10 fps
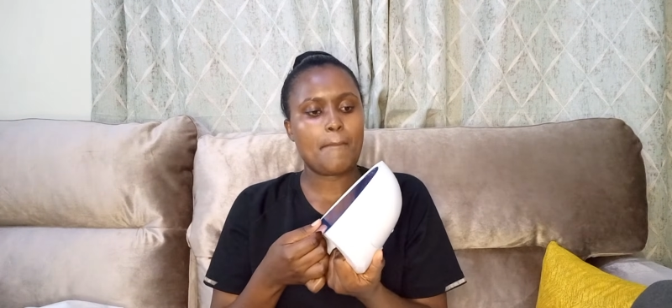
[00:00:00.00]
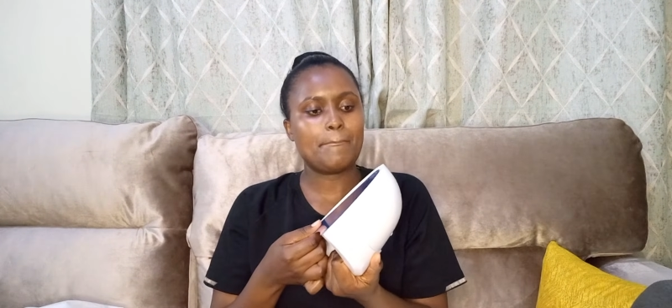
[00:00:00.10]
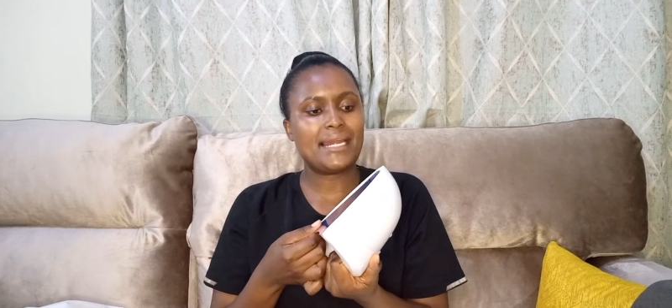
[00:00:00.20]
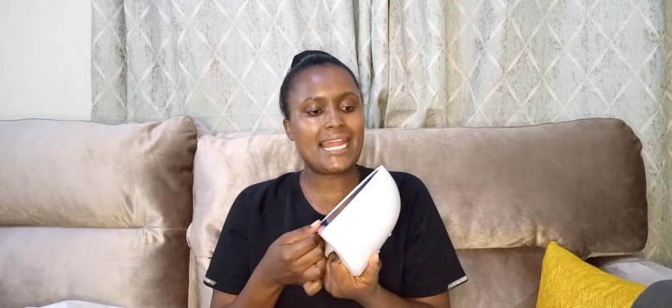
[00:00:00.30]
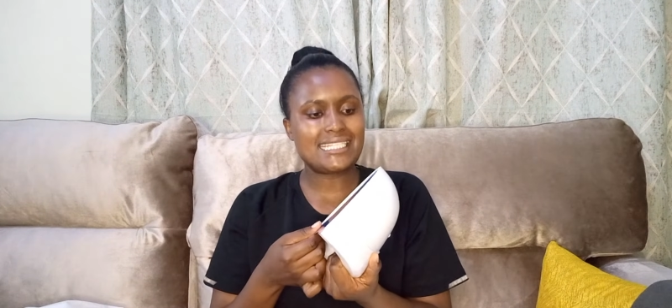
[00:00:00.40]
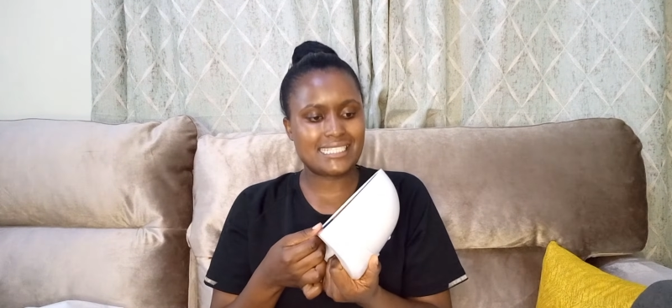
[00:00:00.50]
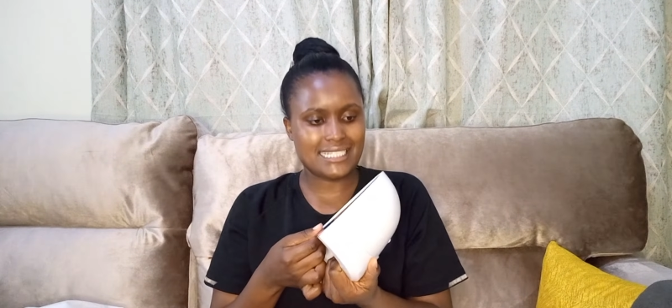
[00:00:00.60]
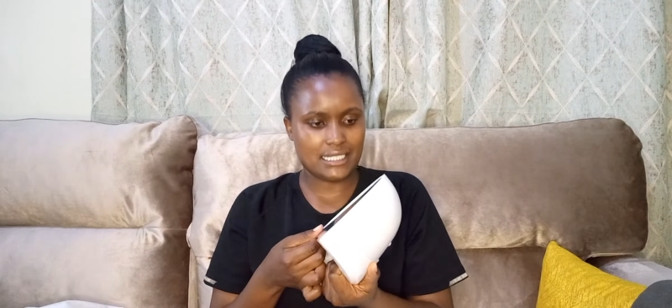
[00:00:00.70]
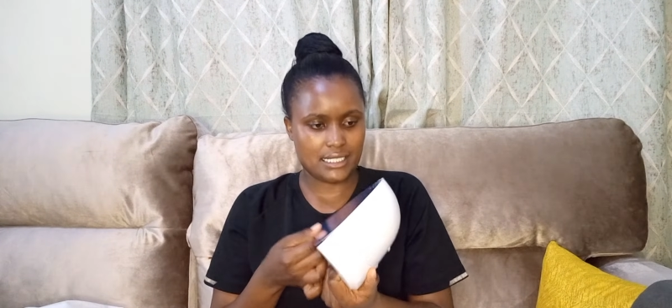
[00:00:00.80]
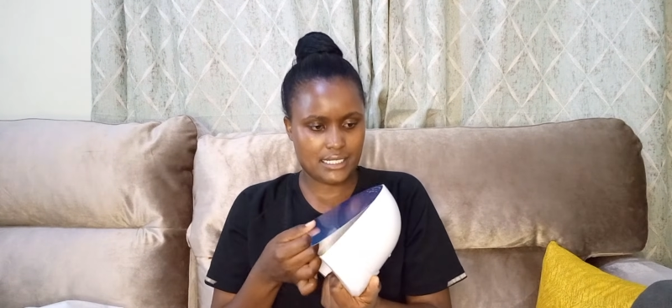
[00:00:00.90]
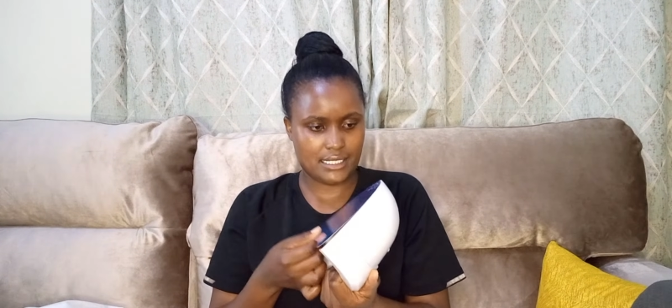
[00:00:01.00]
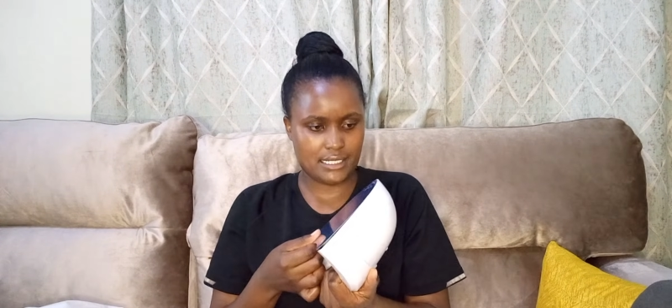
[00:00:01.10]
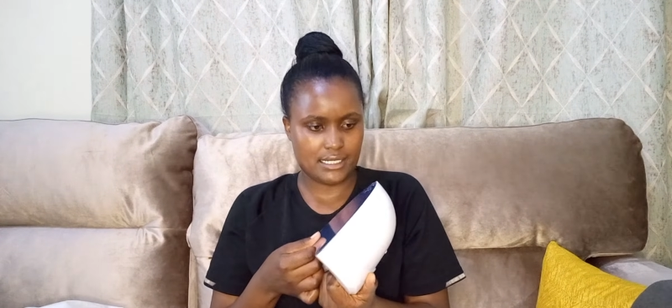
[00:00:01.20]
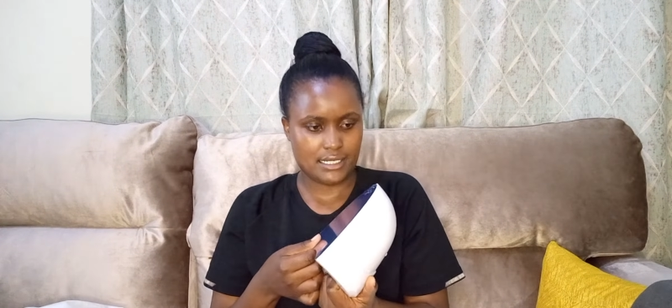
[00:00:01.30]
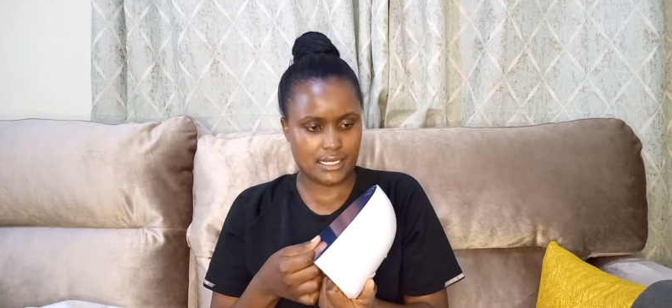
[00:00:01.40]
plastic
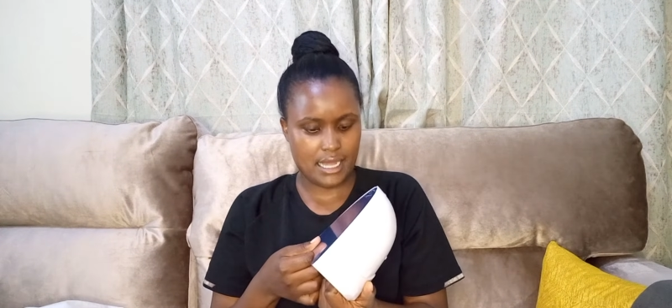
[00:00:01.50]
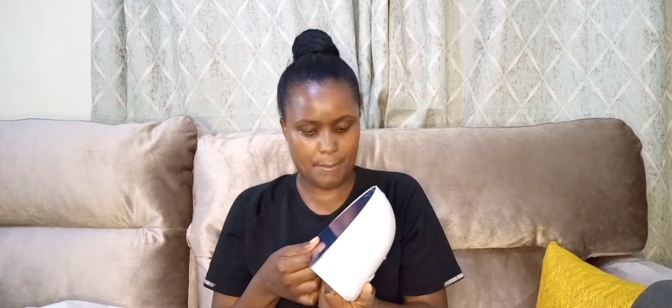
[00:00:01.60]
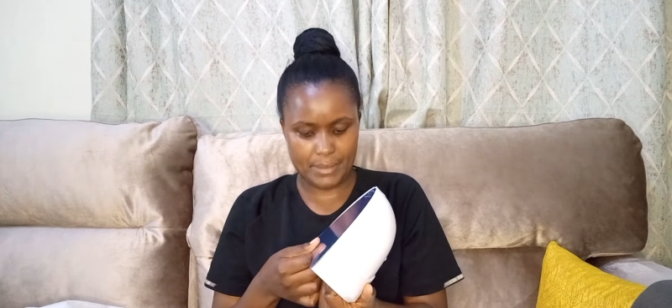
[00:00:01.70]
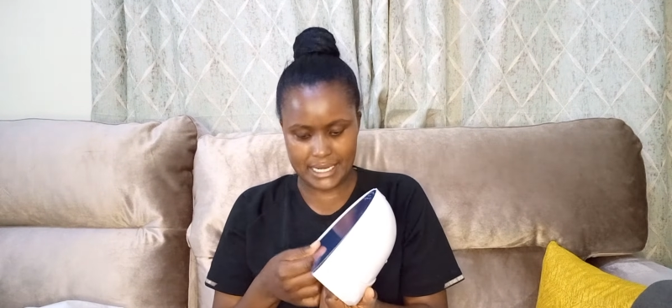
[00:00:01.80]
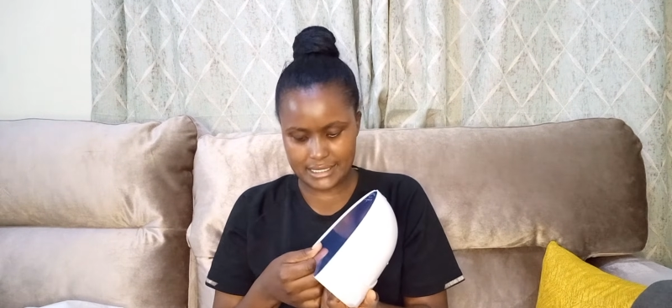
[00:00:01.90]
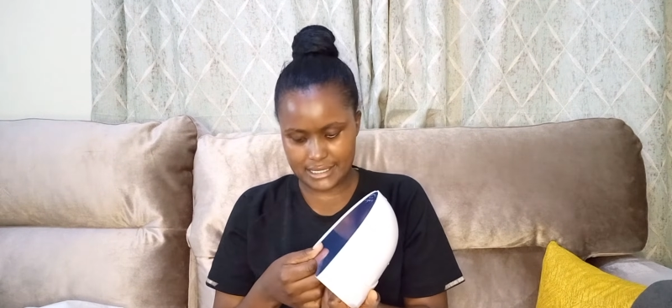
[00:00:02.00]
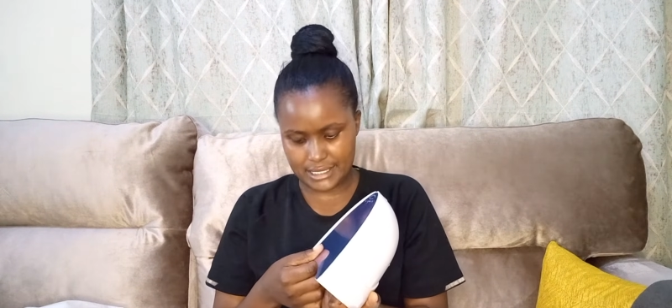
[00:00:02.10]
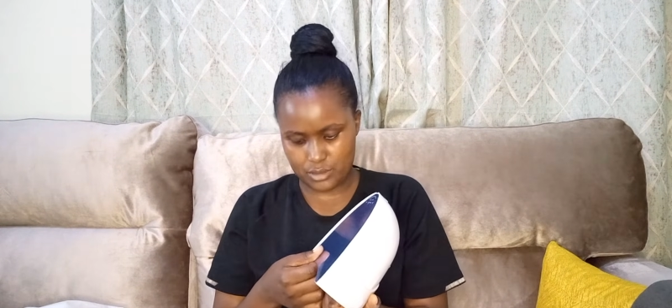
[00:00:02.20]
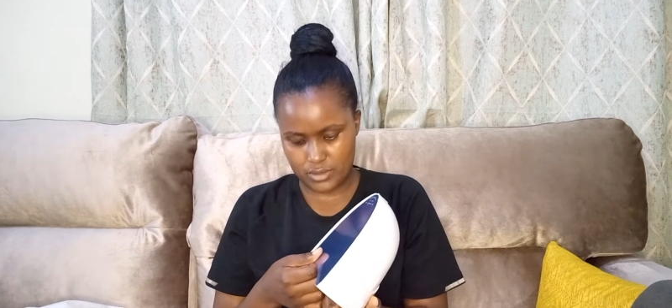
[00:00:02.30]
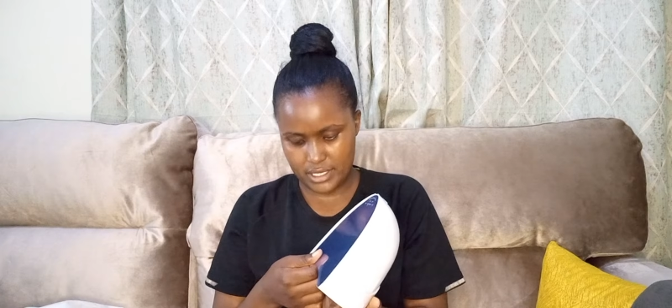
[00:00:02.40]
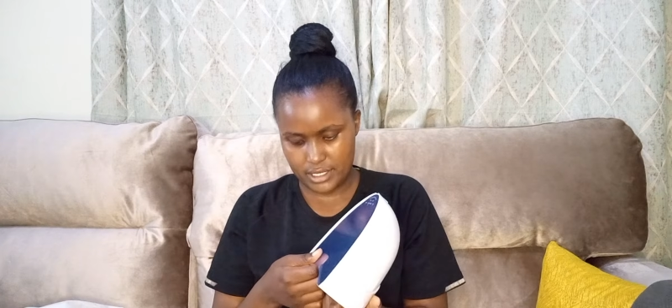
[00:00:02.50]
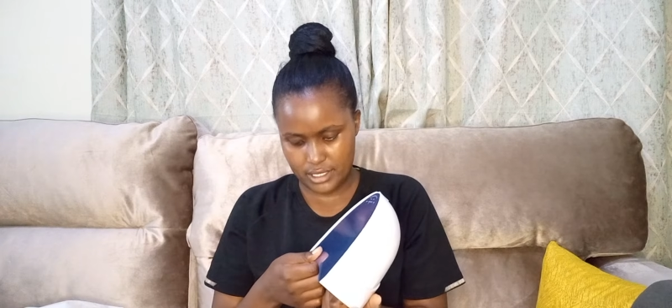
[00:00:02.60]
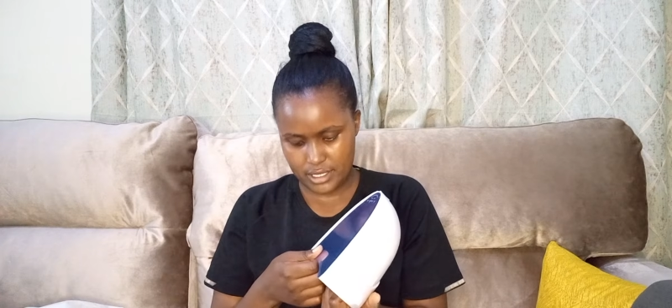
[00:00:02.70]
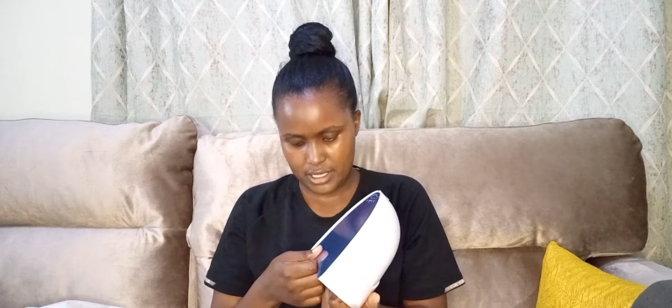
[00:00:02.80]
one.